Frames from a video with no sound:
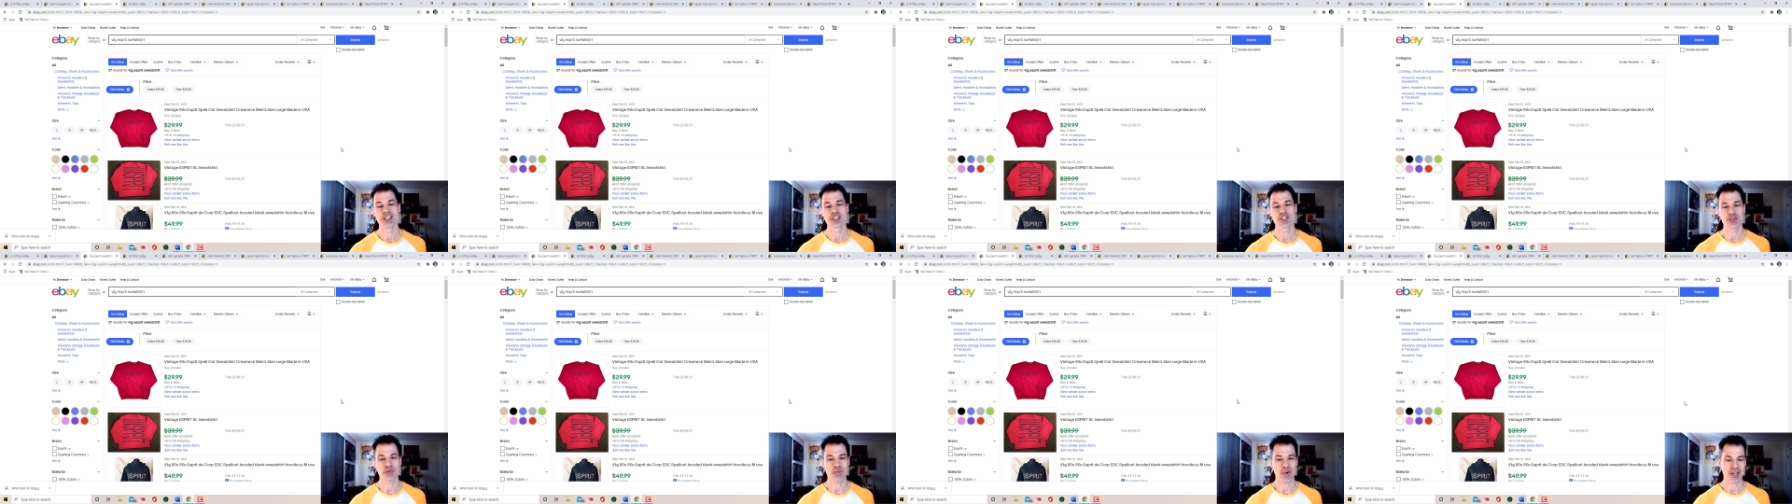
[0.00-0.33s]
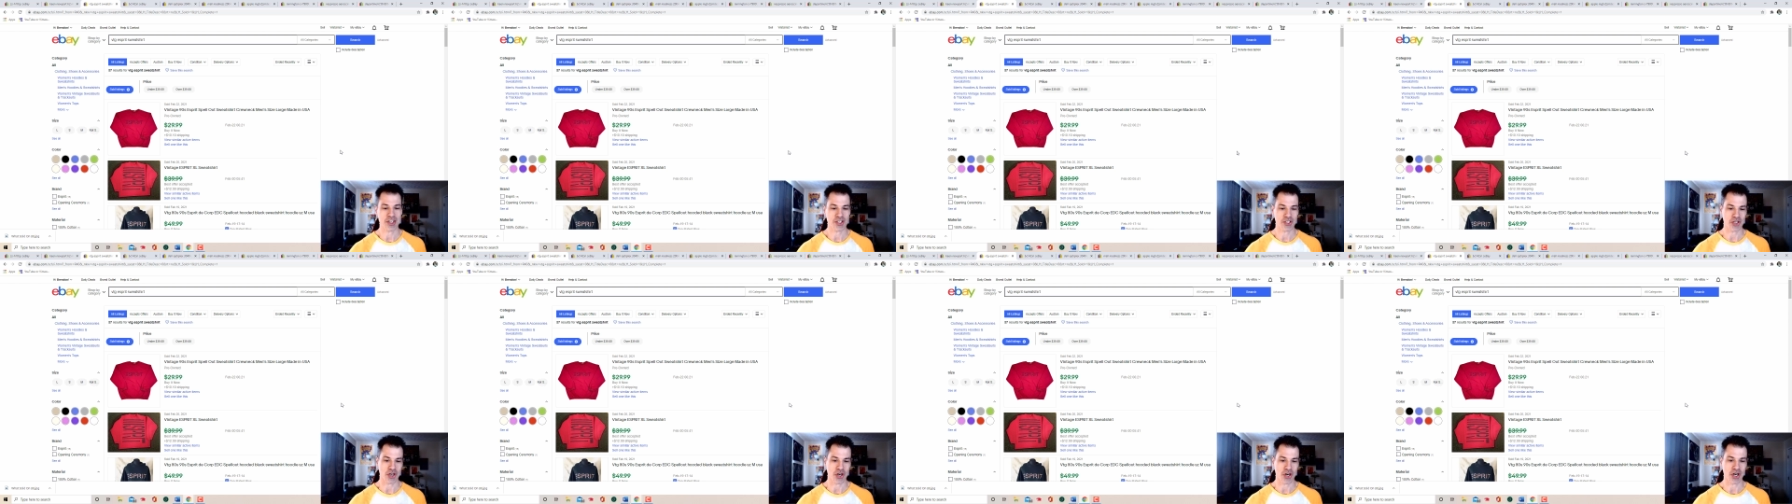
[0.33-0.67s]

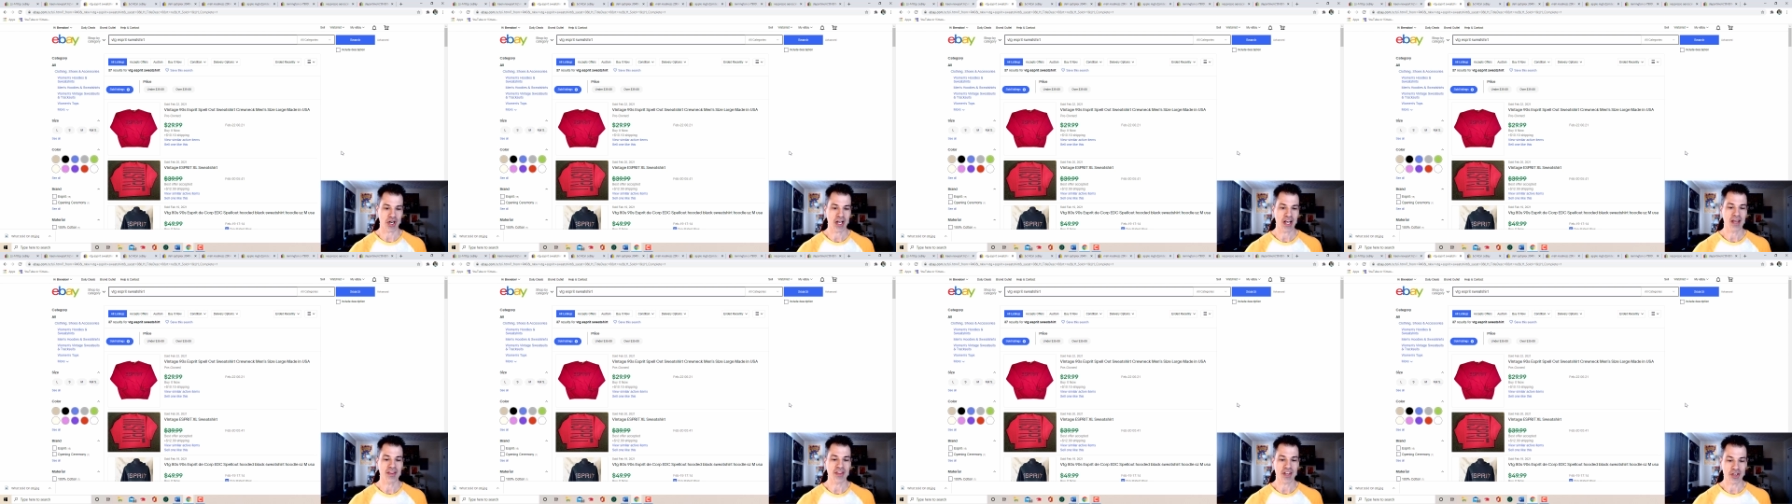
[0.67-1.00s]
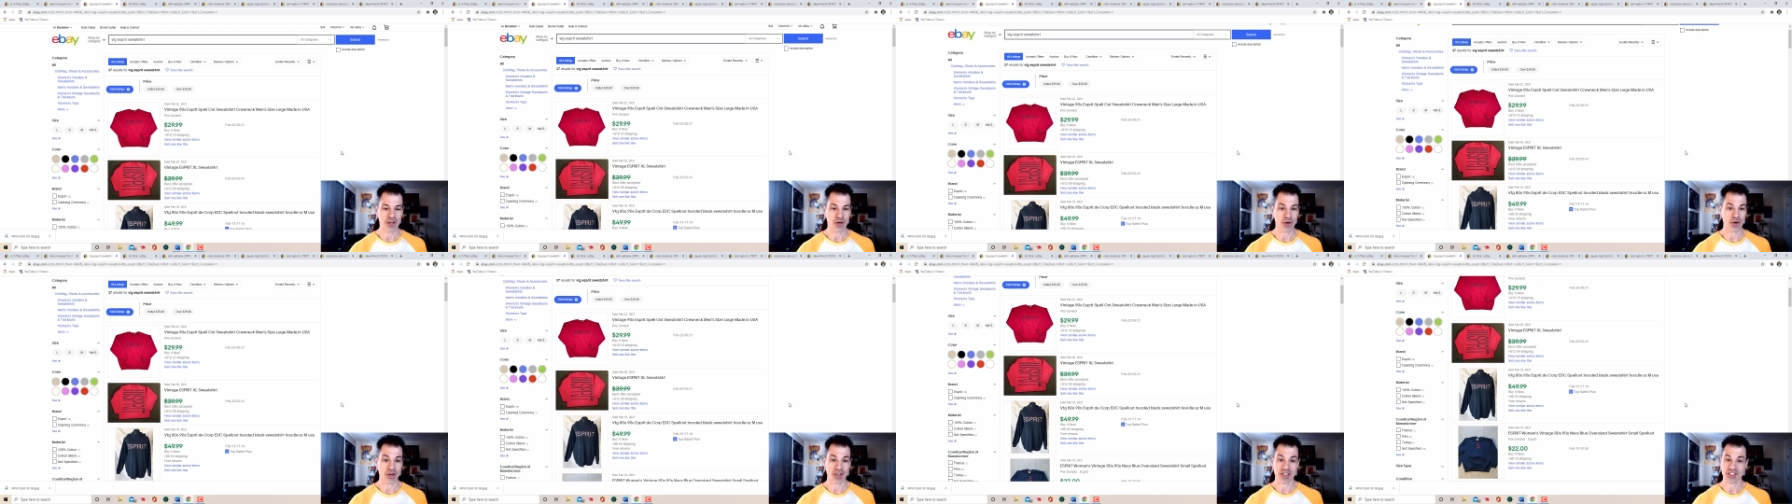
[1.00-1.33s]
sweatshirt that
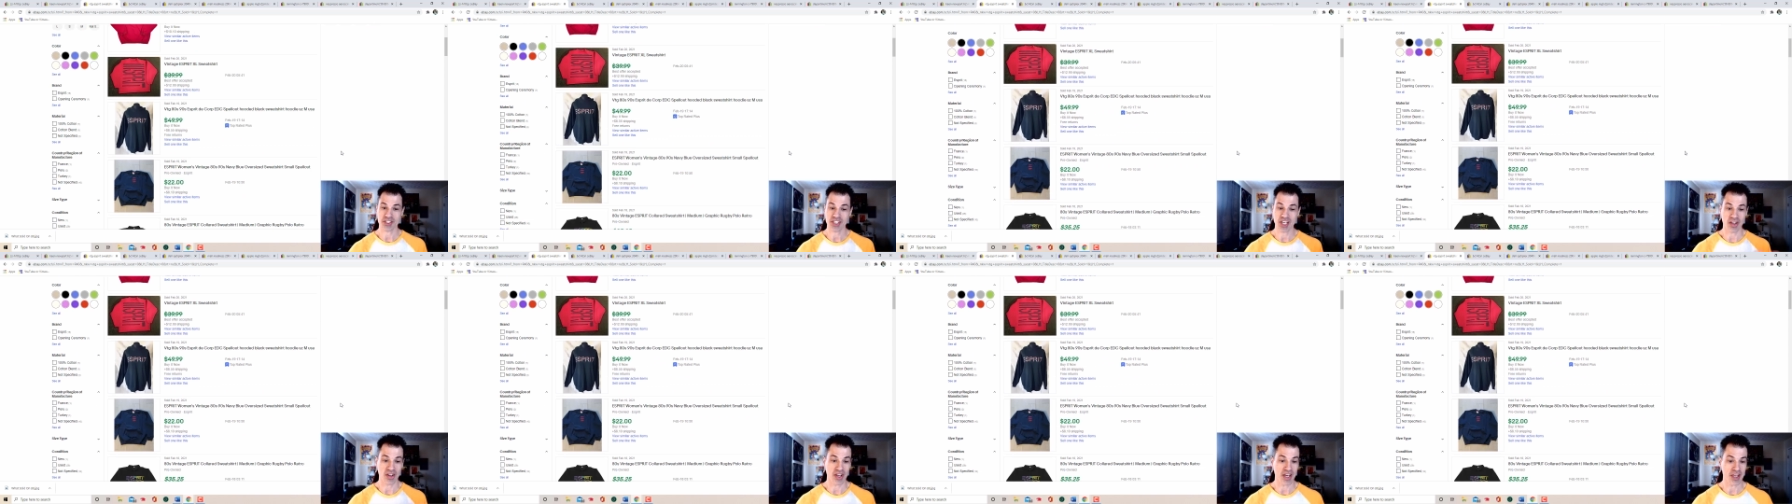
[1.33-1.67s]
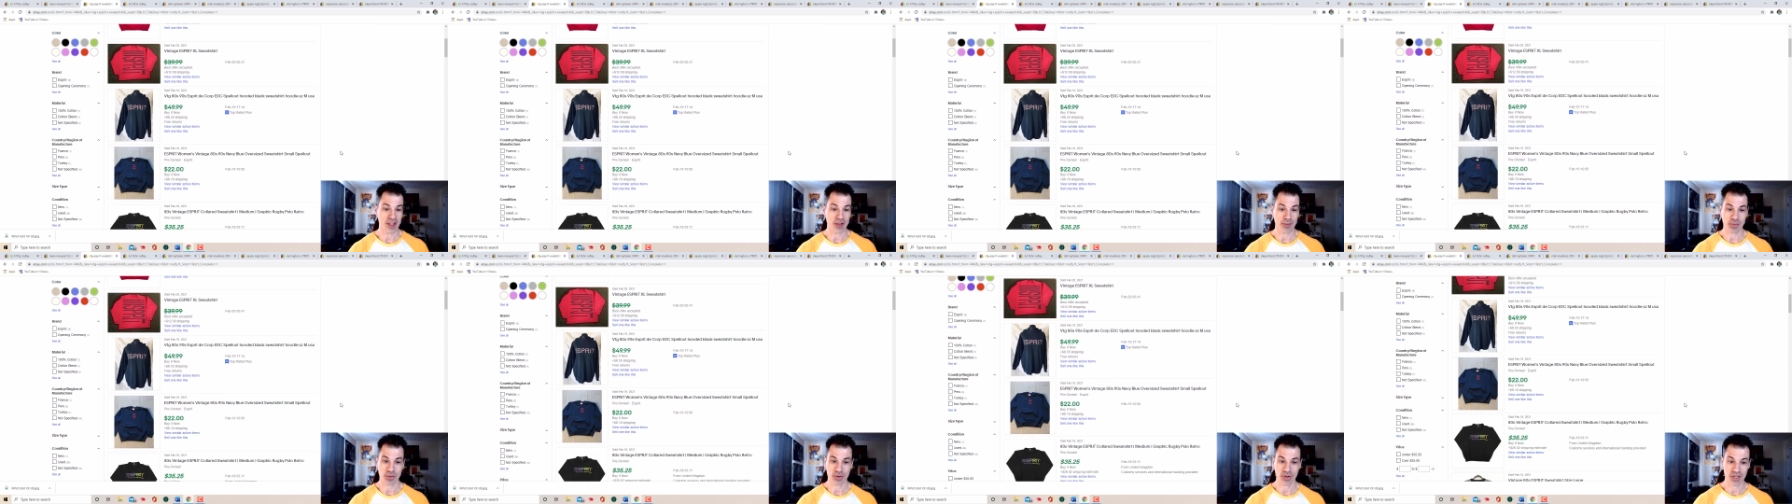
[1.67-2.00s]
you're going to sell it. And
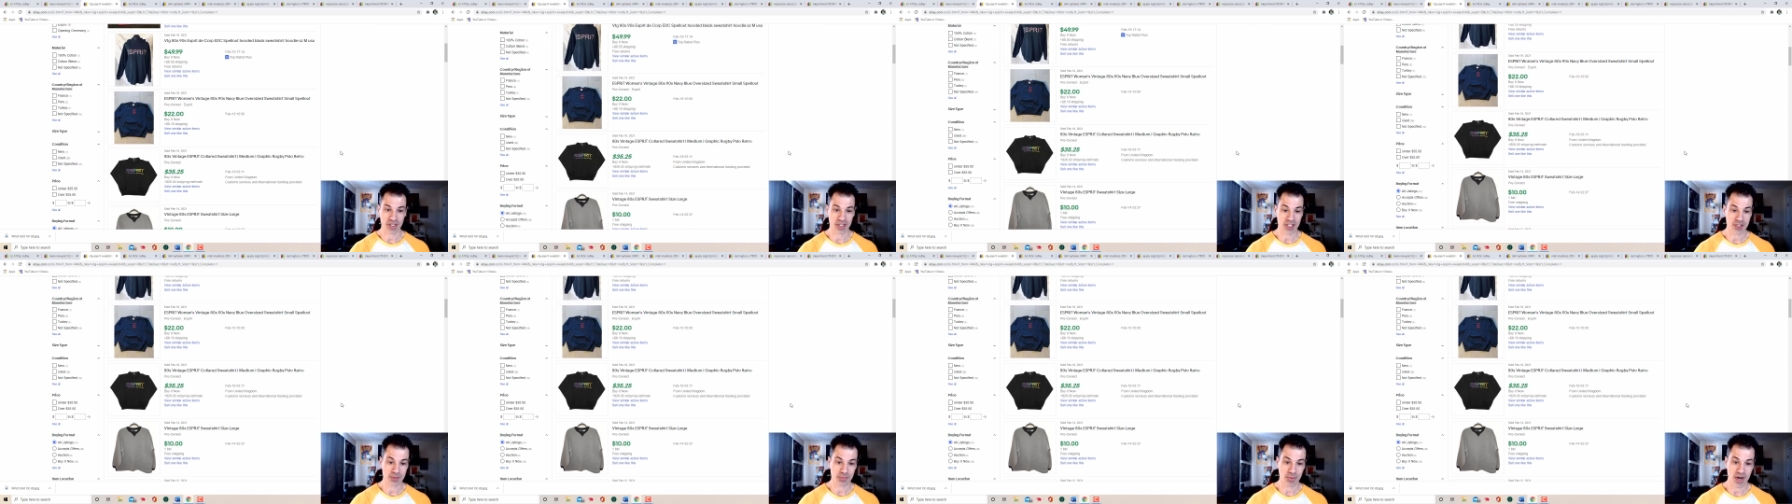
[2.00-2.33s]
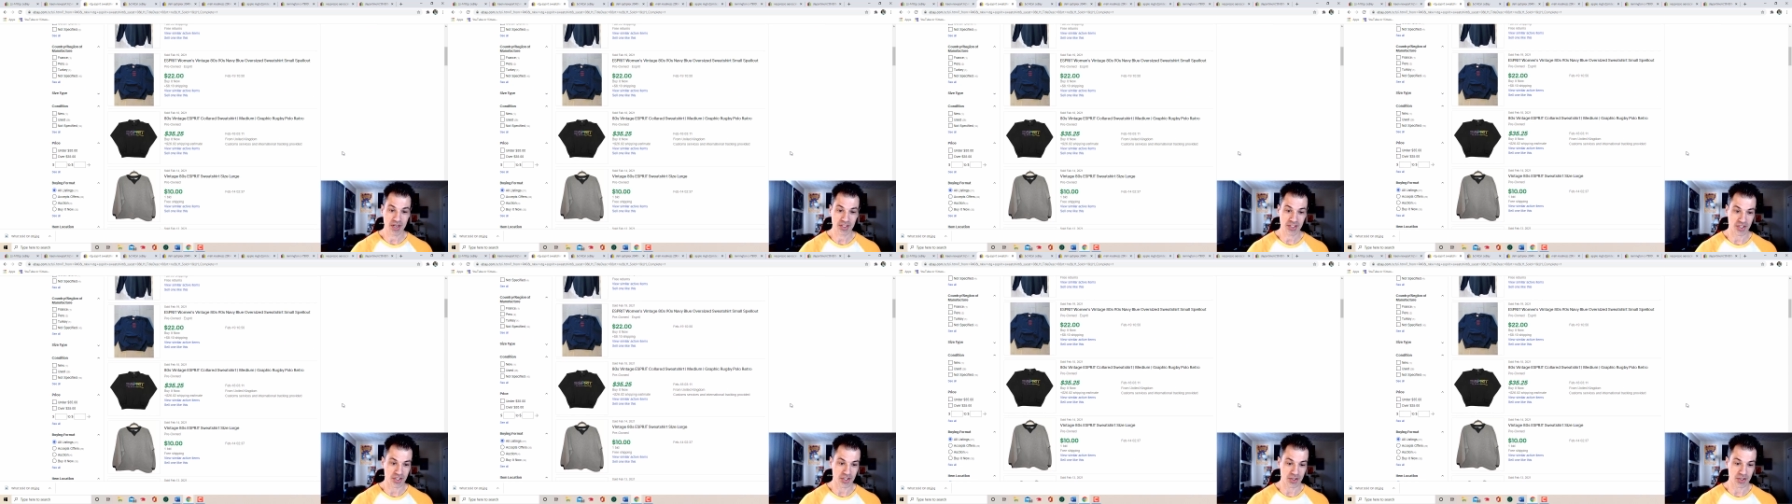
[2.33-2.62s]
the look at these prices.